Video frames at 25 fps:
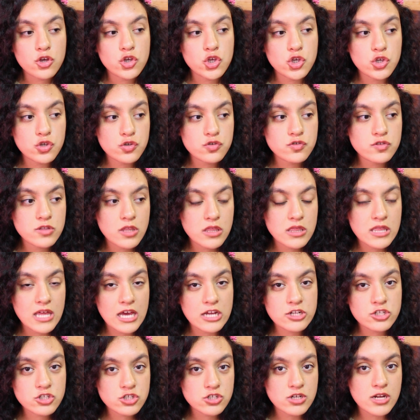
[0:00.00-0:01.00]
Use the
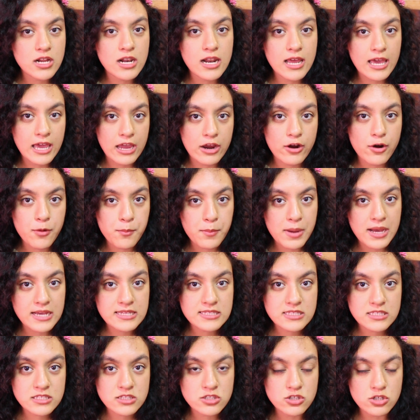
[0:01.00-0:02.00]
natural hair
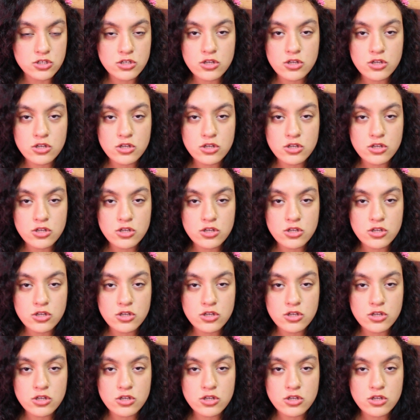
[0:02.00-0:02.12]
masks.